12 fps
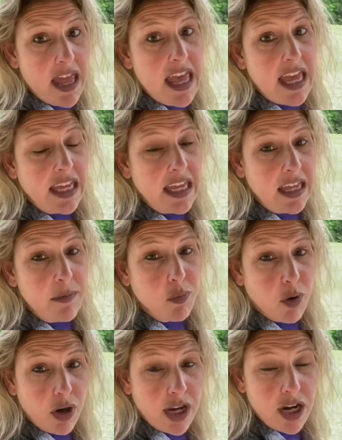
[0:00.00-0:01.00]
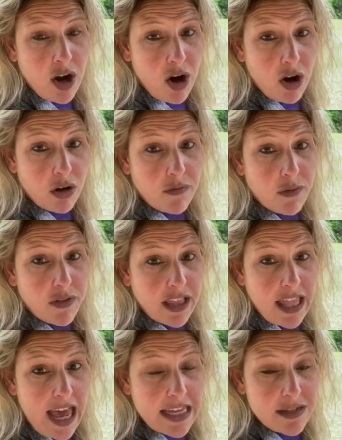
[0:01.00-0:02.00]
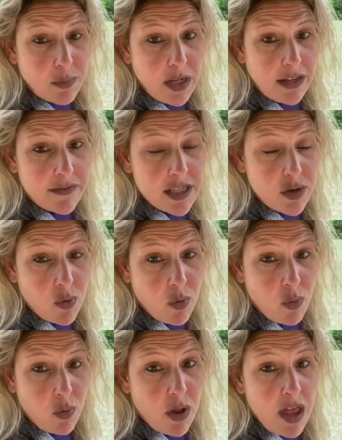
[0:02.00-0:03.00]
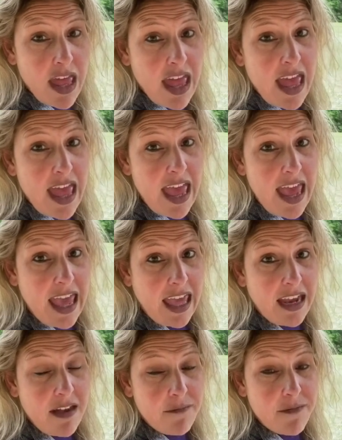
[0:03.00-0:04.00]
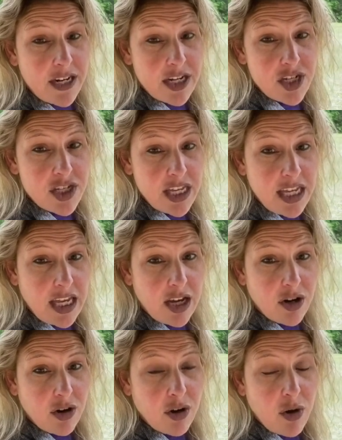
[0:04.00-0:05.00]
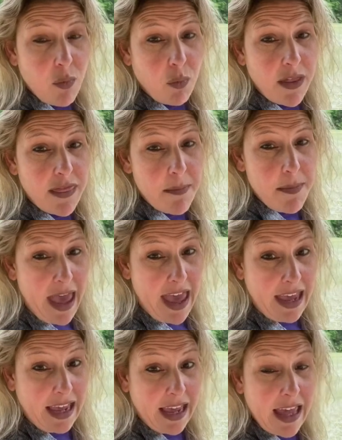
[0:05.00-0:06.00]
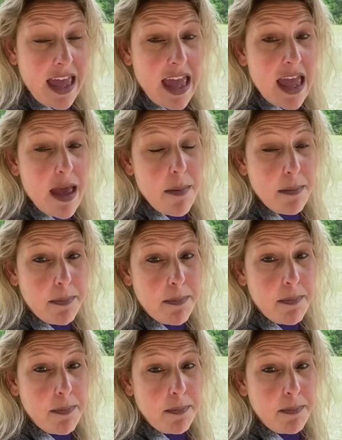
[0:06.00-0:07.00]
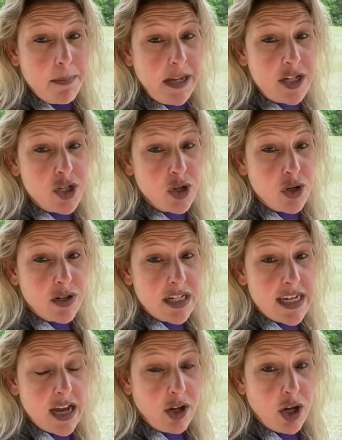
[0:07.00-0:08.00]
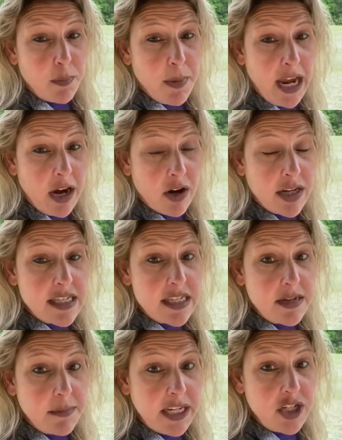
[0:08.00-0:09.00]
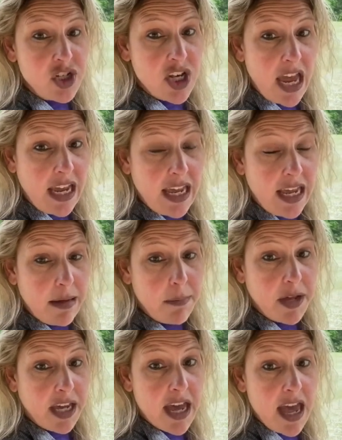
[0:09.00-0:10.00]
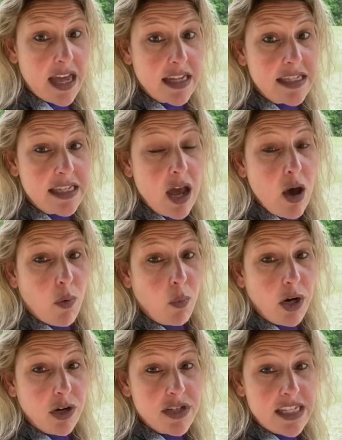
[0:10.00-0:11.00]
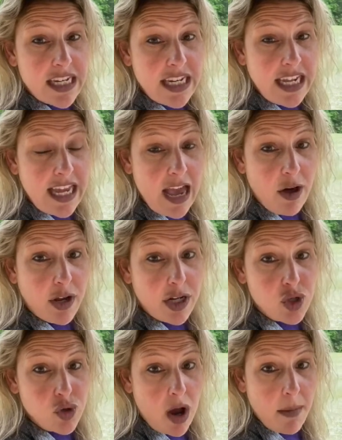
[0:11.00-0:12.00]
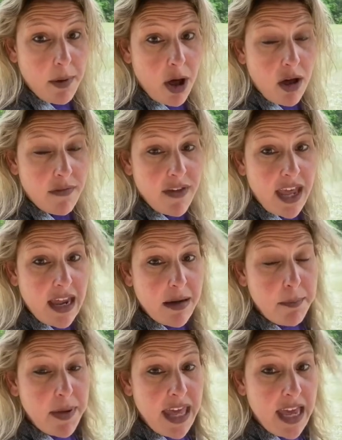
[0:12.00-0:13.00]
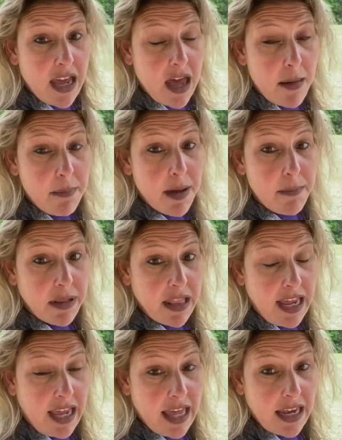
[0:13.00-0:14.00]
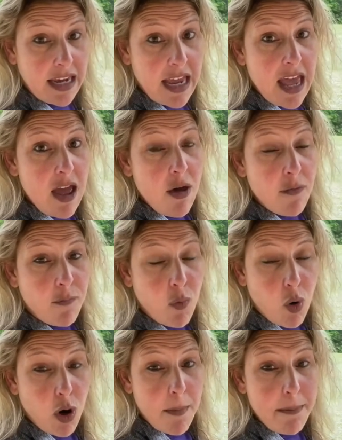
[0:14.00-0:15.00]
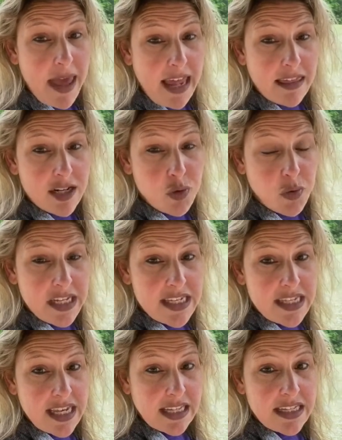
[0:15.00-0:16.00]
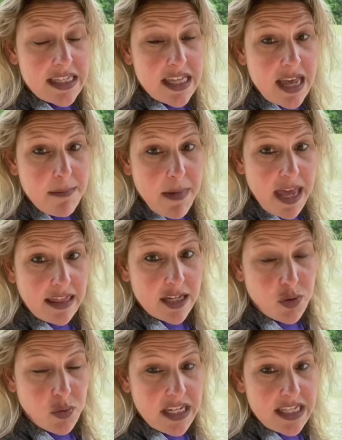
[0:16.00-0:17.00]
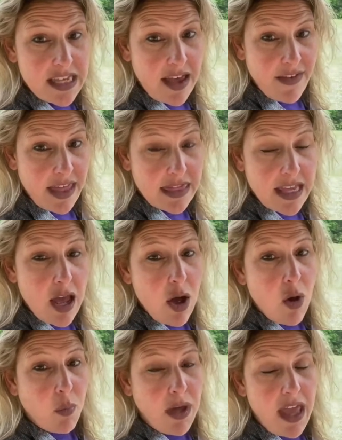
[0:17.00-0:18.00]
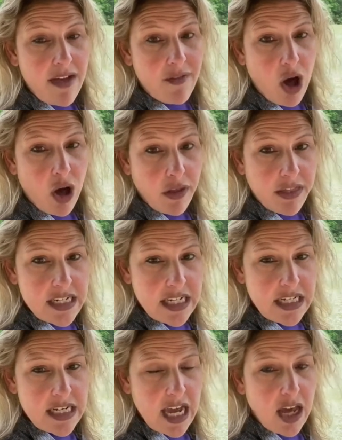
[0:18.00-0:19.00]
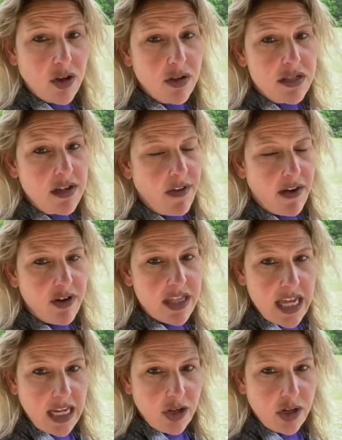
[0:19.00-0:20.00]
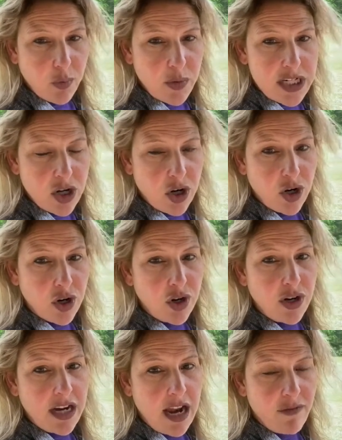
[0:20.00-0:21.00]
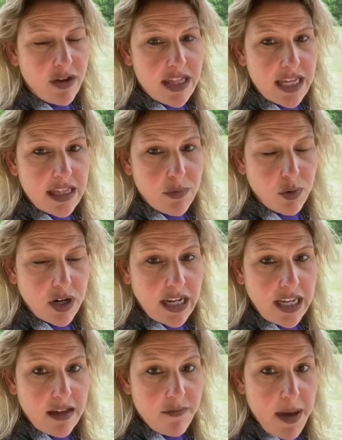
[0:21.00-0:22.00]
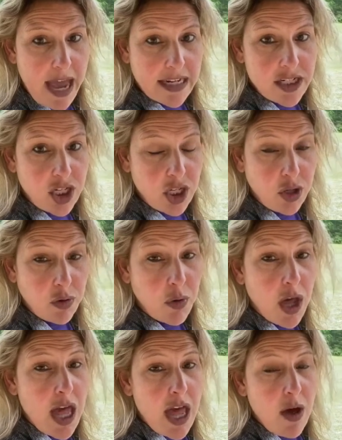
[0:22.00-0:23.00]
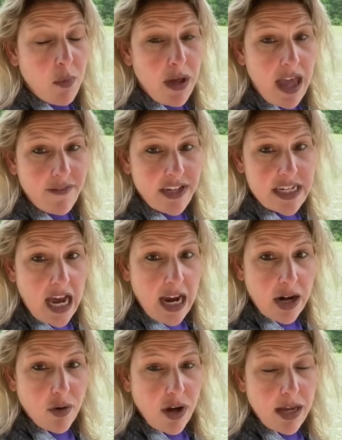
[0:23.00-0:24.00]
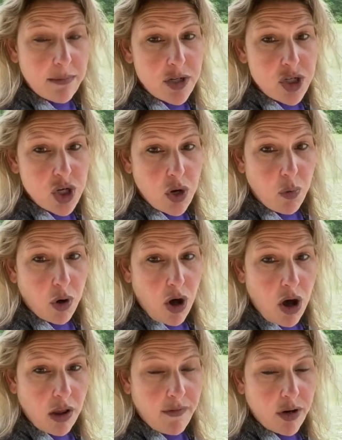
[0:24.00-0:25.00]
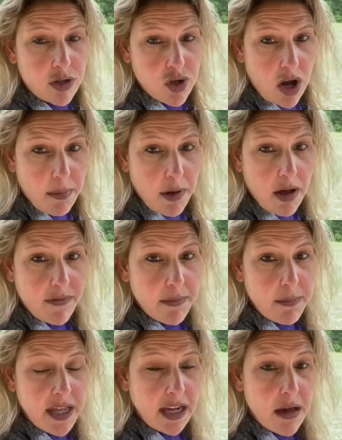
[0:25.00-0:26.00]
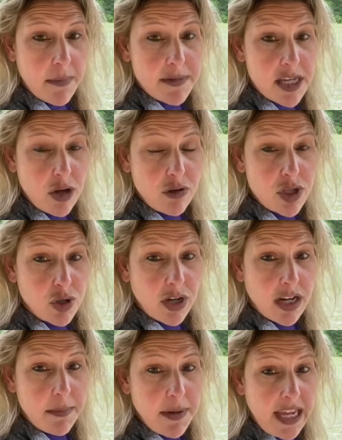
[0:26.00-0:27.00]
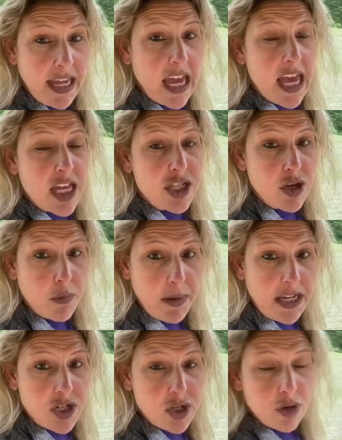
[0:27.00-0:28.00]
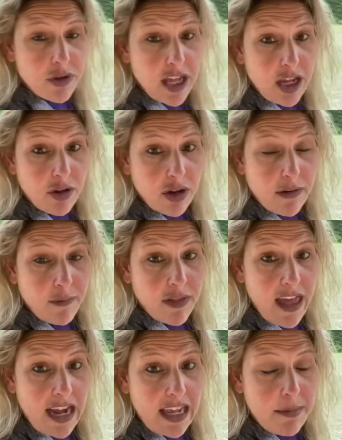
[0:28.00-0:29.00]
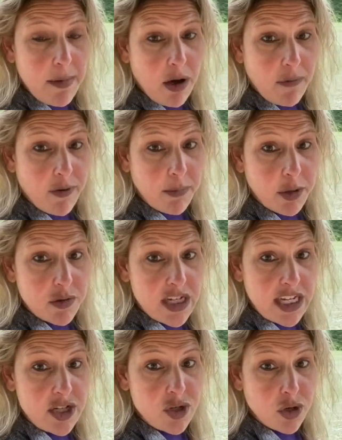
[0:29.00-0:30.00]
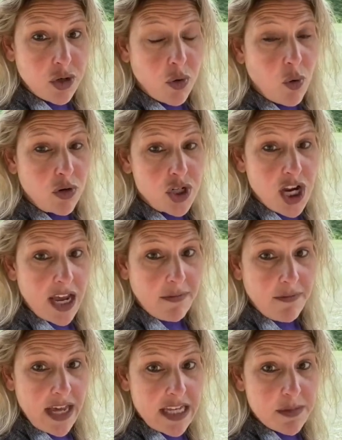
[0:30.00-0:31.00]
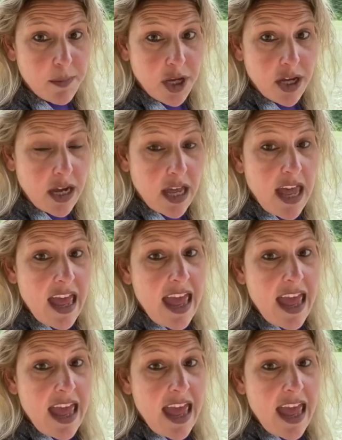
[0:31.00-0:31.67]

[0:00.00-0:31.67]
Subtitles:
Keep working hard for the last week of school and finish the year with a bang. Be sure to tell your parents to be checking because we are sending out a drop-off and pickup plan for May the 26th and May the 27th. We have all the details of everything you need to return and everything that we're going to give back to you. We have a diagram to show where all of our drop-off and pickup zones are going to be. So be sure that you look for that email from your teacher or check Facebook.